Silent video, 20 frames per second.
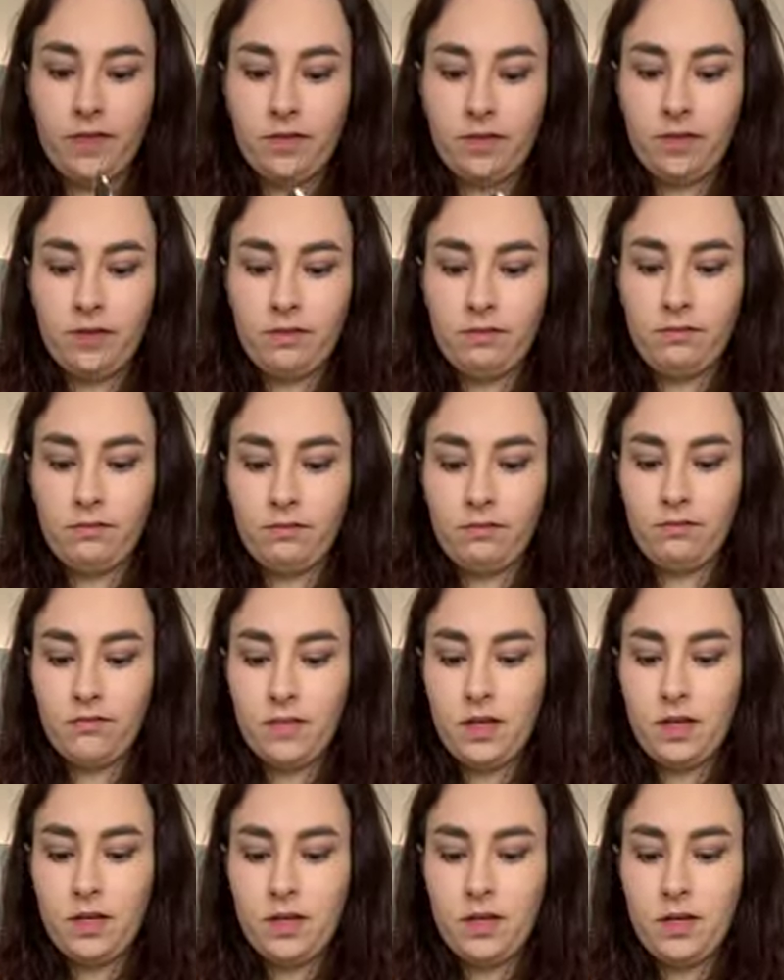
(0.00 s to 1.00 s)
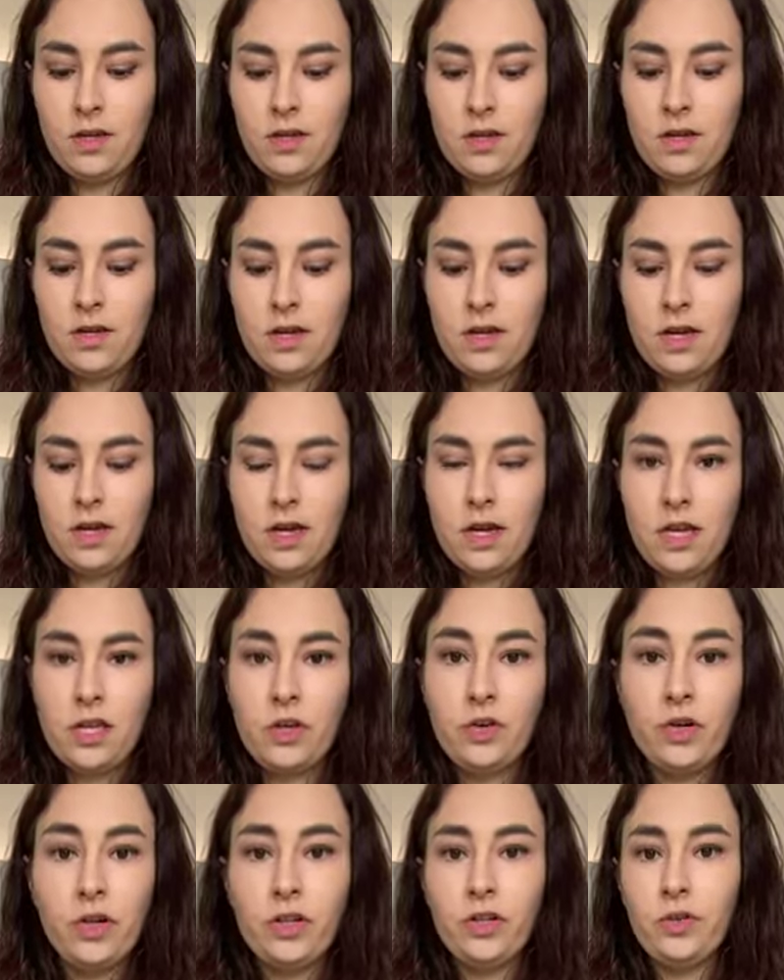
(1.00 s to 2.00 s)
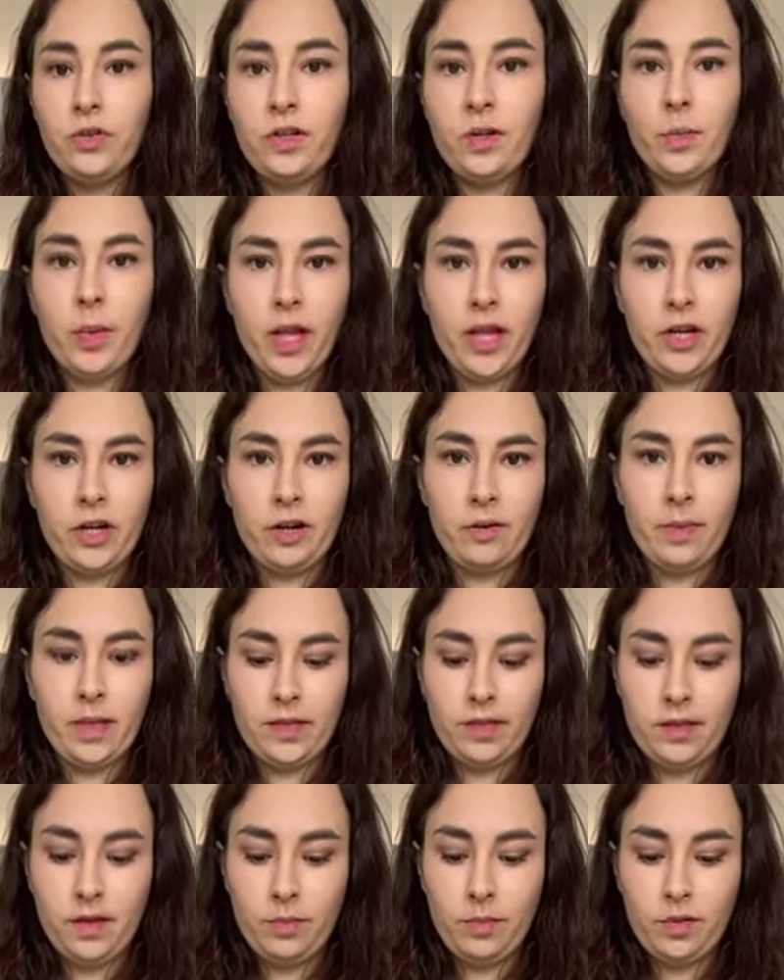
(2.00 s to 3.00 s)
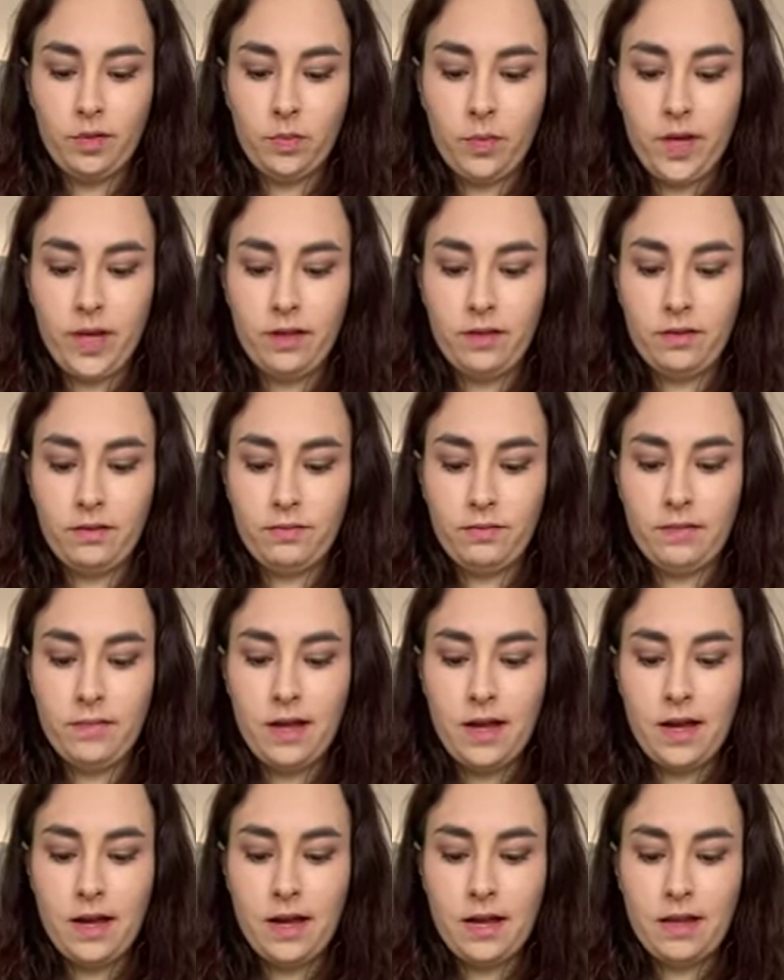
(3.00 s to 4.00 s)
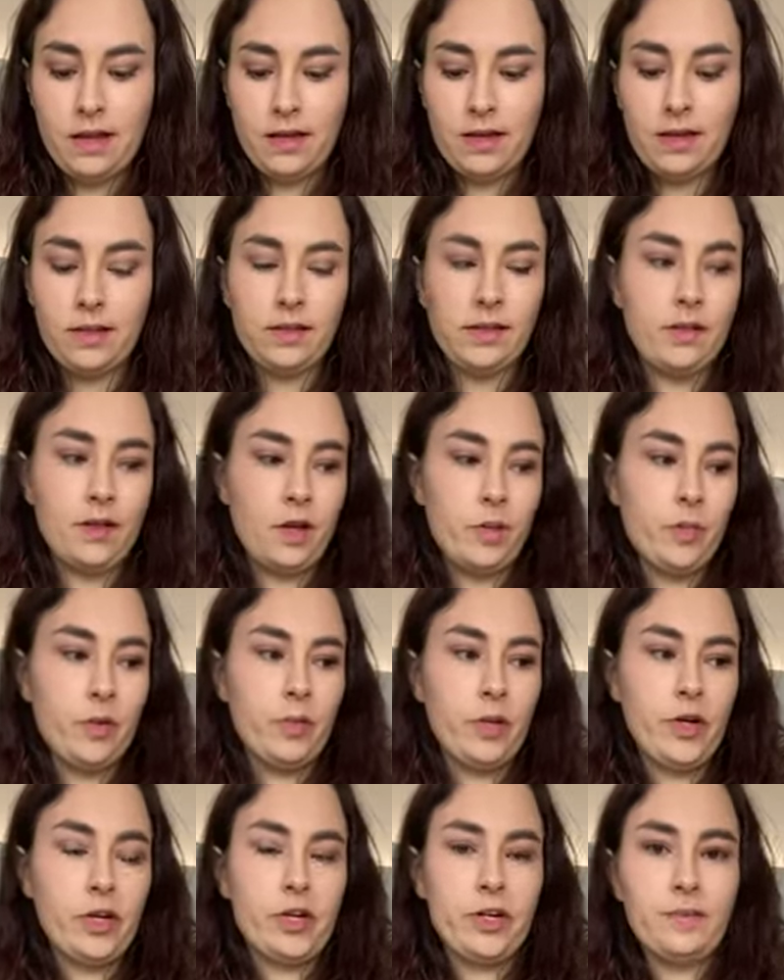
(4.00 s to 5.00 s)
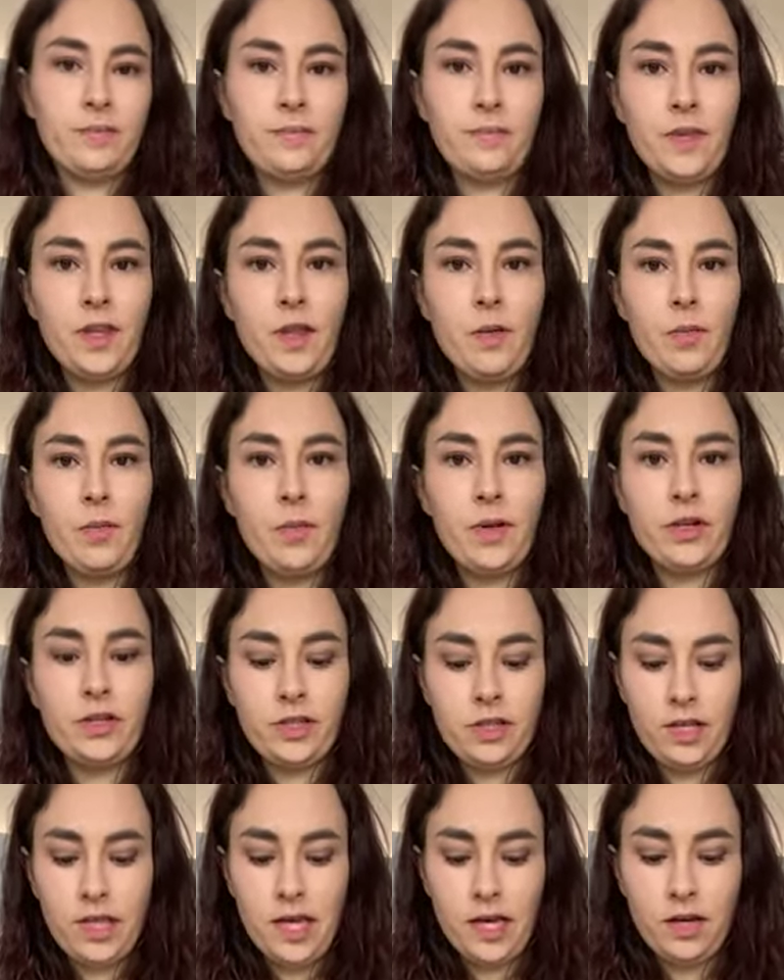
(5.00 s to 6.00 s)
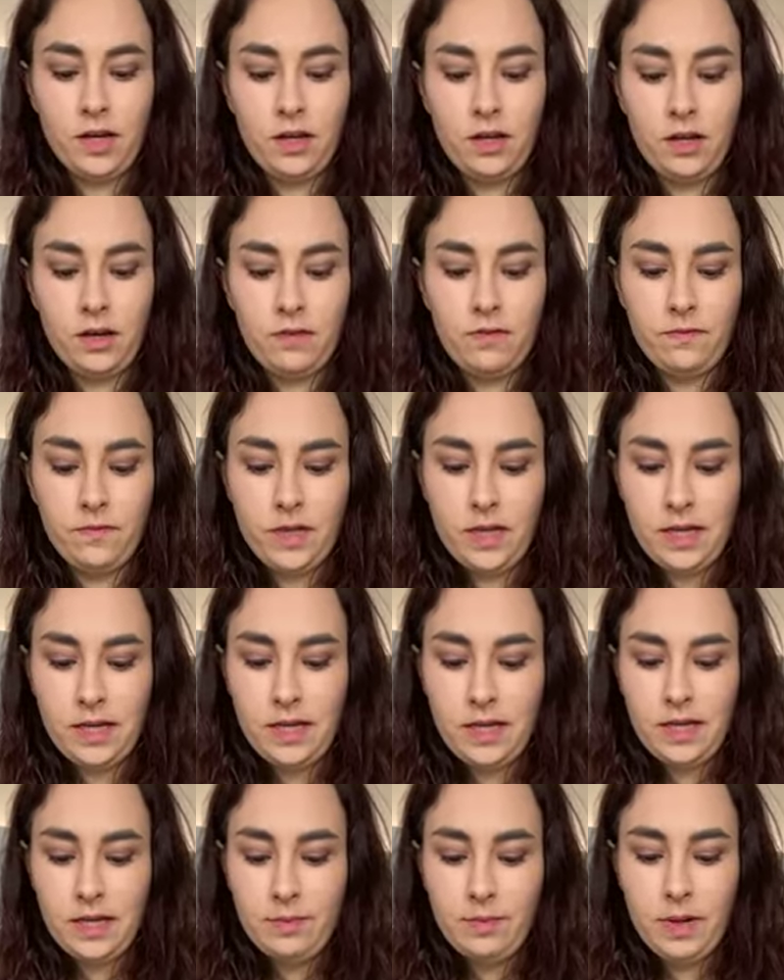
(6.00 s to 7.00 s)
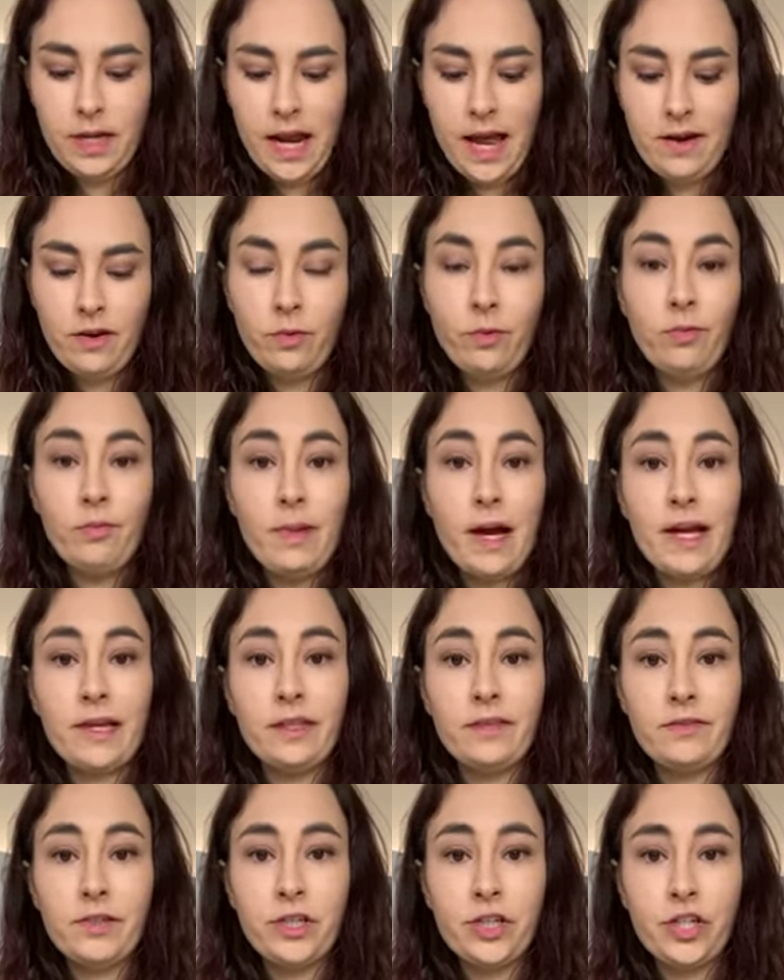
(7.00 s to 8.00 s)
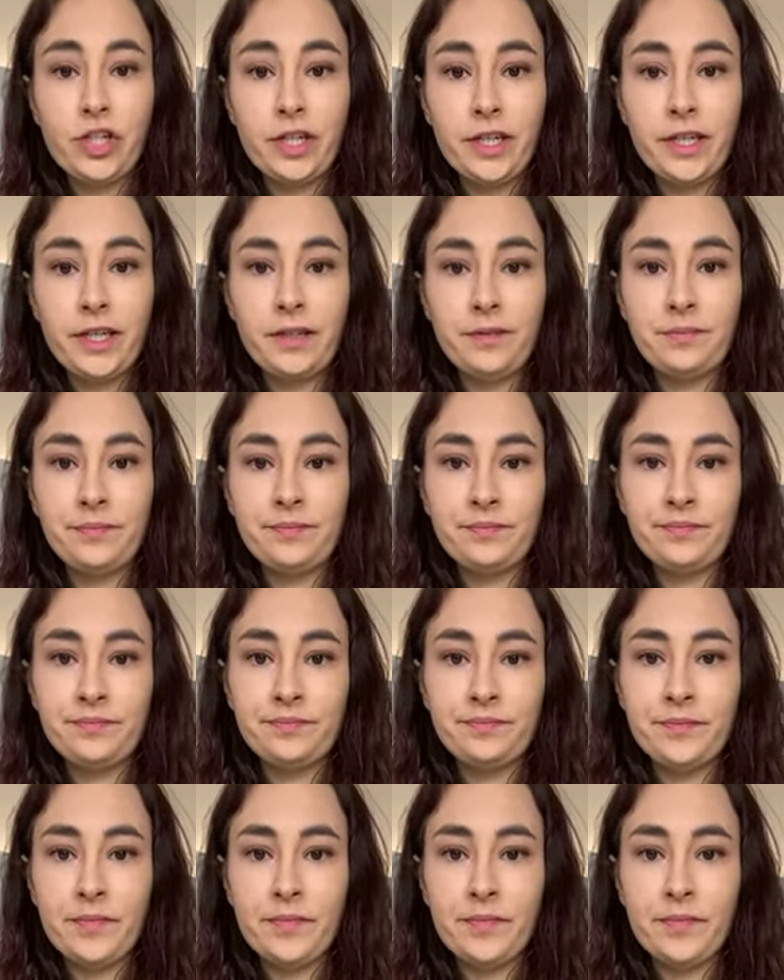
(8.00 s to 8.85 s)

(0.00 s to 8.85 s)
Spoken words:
a blender and mix it up as well, because the almond butter's thick, you know? But I don't mind if it's chunky. If you mind, use a blender.